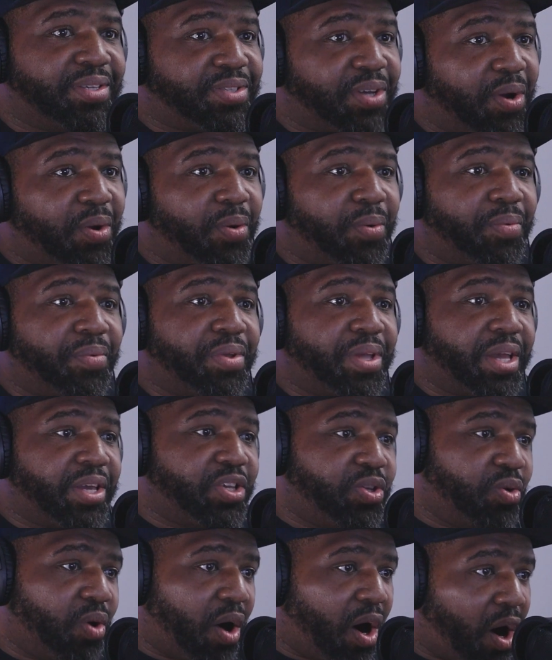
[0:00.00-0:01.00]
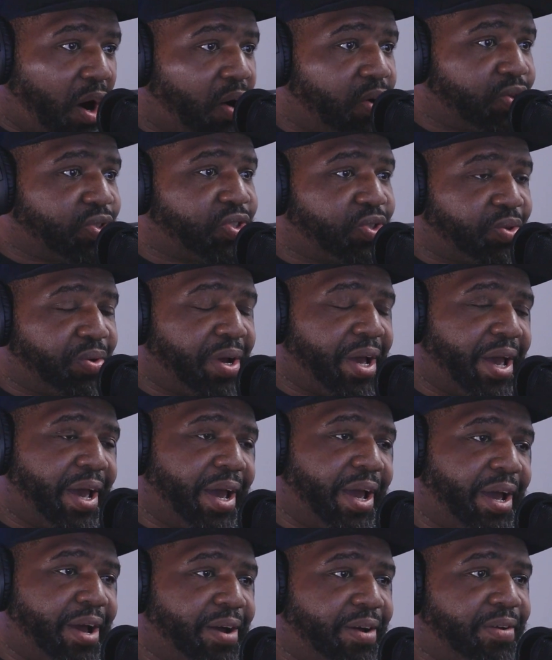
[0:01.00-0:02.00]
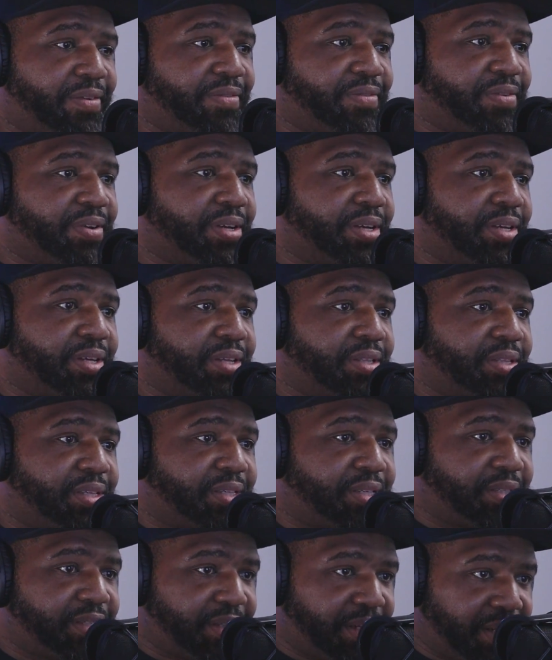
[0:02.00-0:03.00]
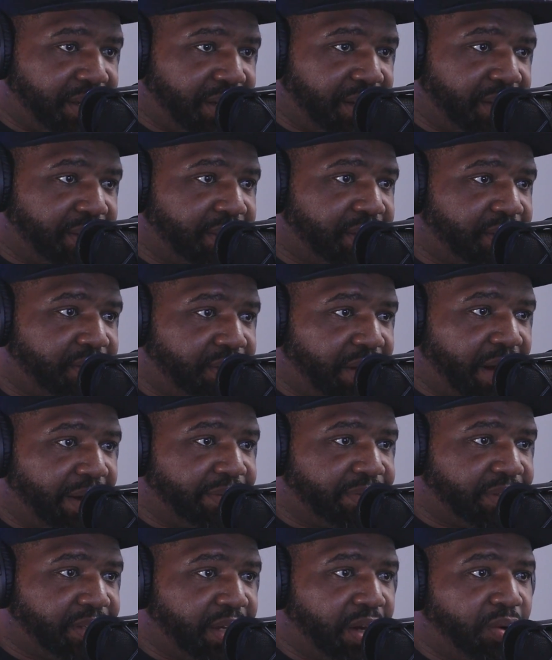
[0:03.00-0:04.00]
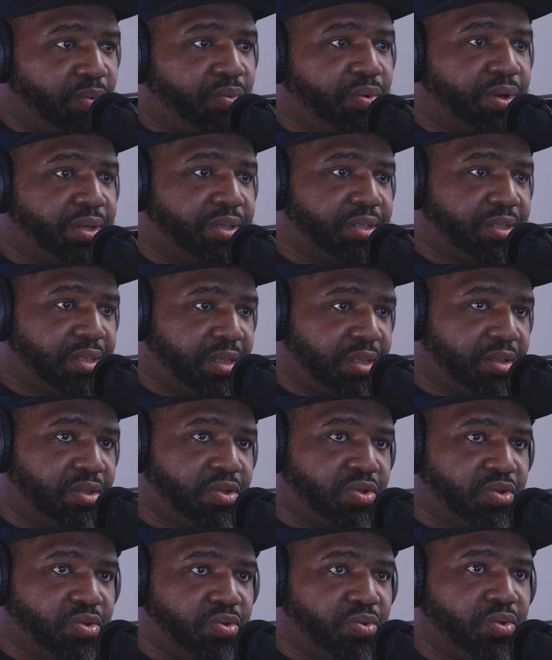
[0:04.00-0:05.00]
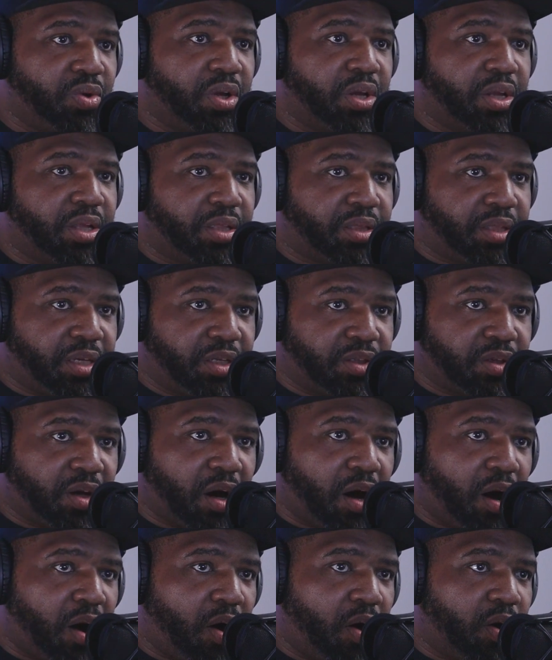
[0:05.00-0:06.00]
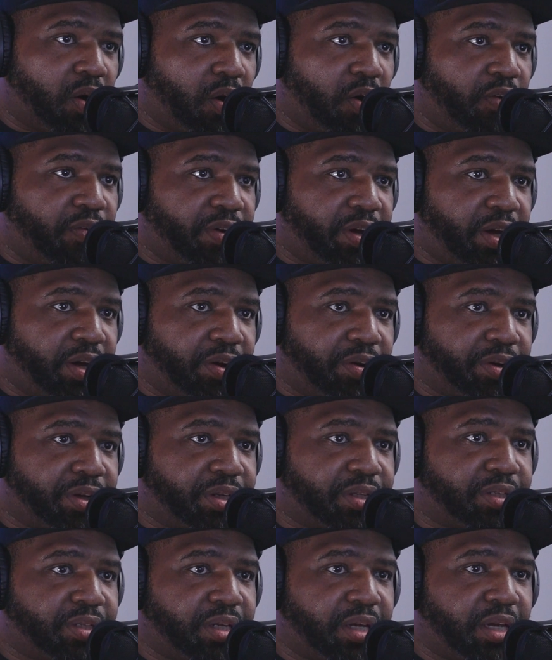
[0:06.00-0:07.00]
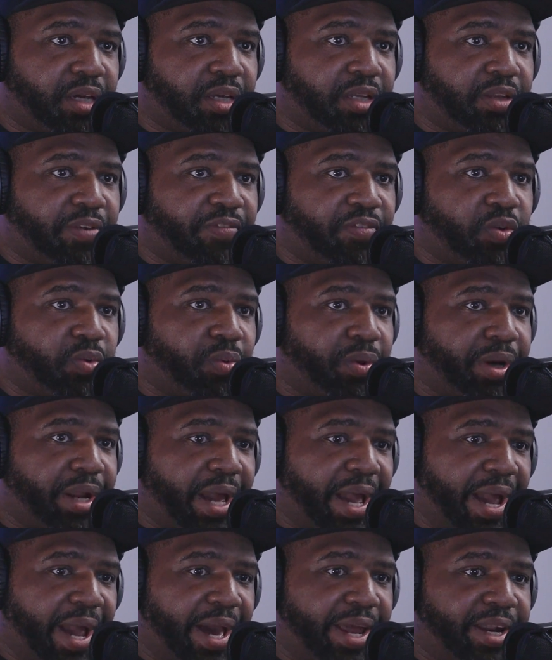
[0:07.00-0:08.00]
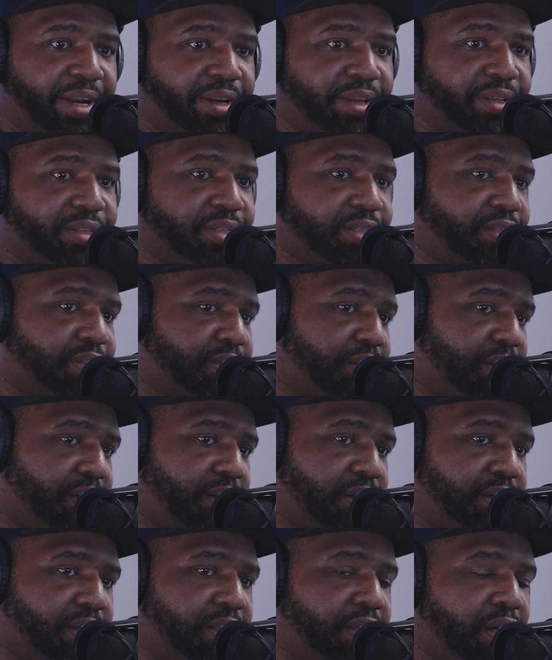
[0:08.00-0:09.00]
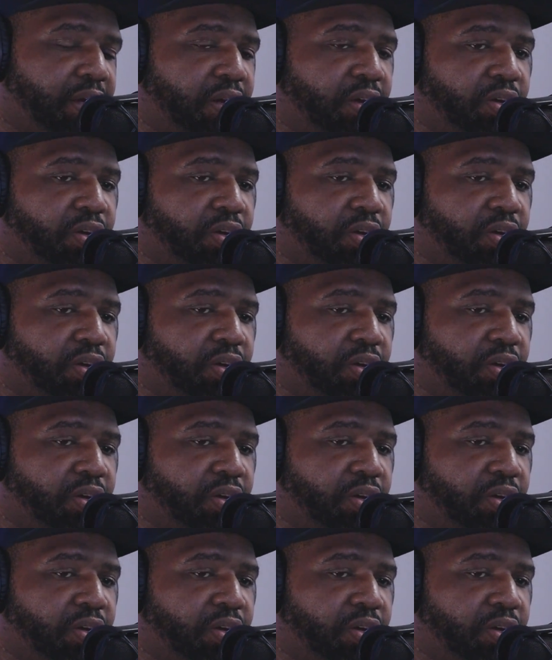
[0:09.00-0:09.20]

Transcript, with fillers: So you also have the sends. You have send one, send two. These are all over here in the sends. If you want to add another send,